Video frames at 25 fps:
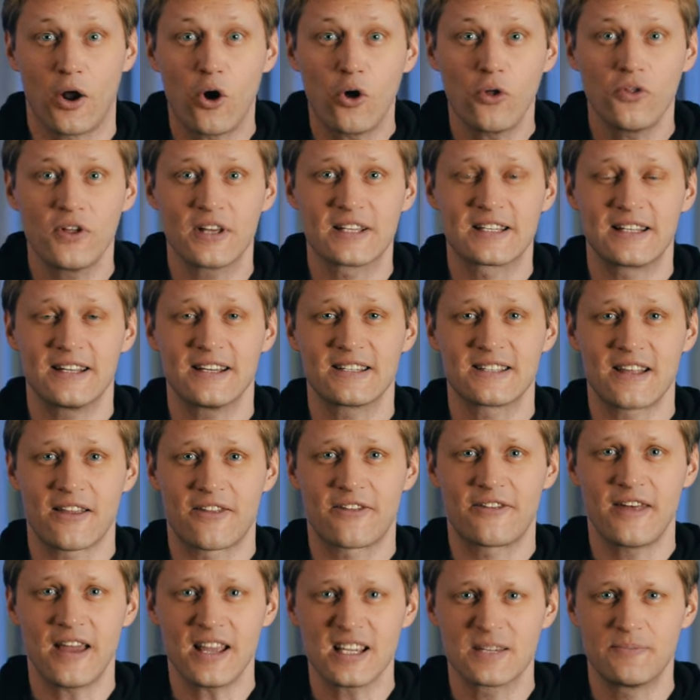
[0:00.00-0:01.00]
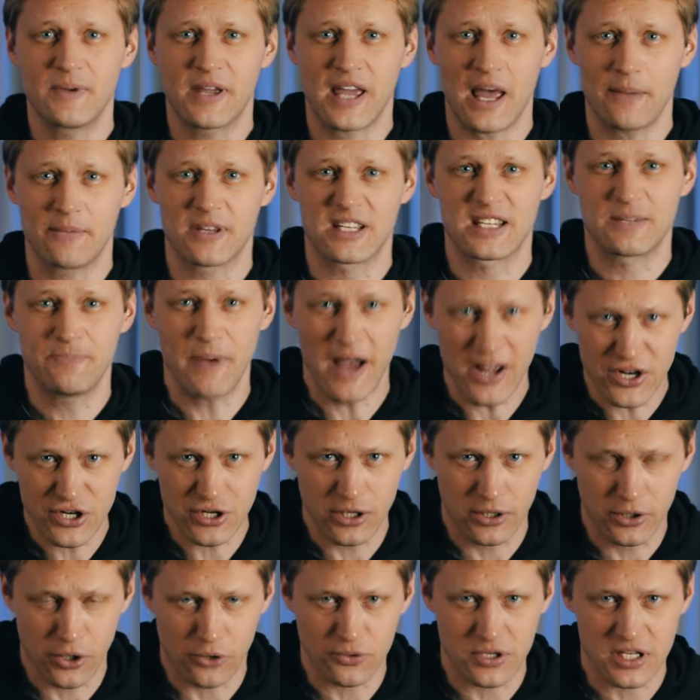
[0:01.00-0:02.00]
And all these listed things became
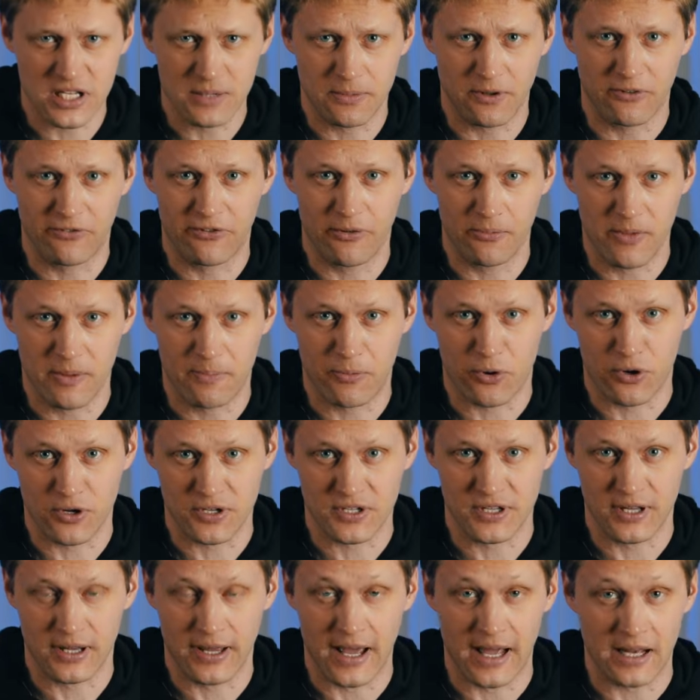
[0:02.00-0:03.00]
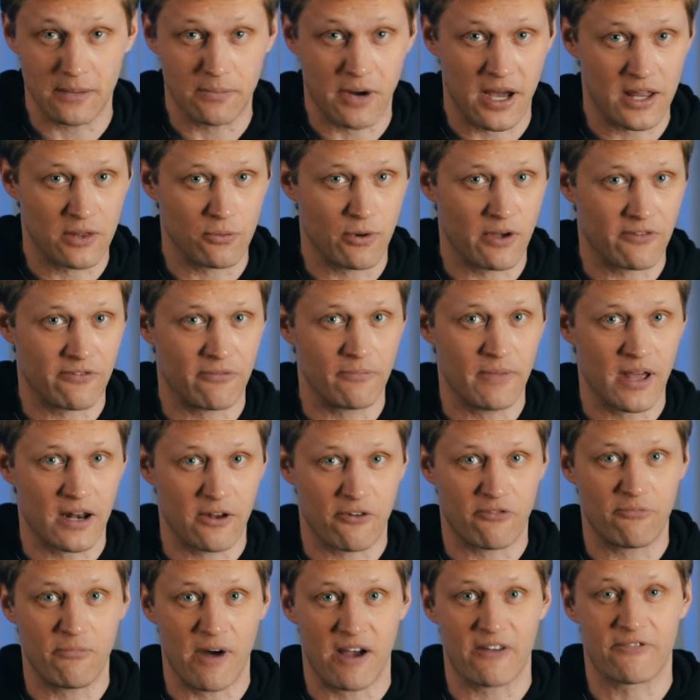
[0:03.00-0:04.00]
especially noticeable for me personally and by the way for
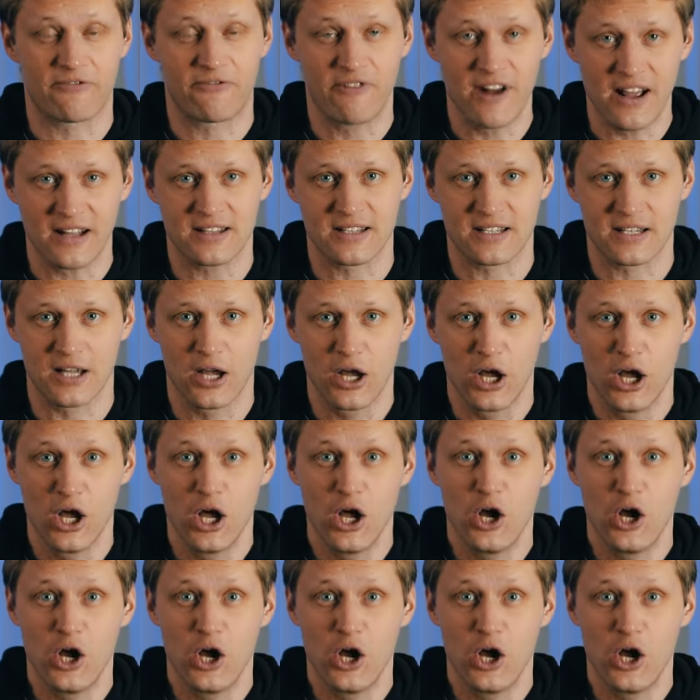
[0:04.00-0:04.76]
many of my friends